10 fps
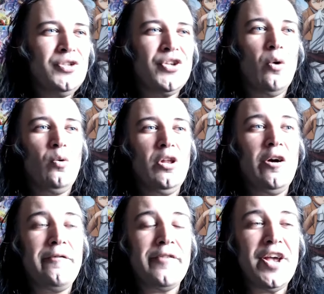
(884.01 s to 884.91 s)
So
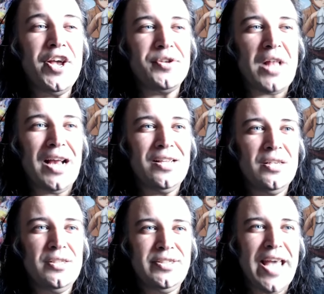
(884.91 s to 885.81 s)
Lilith is like
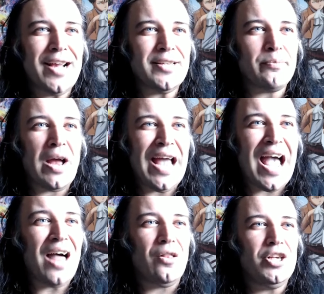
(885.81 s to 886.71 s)
decked by
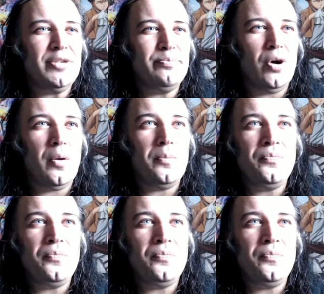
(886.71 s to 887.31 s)
Atlas, but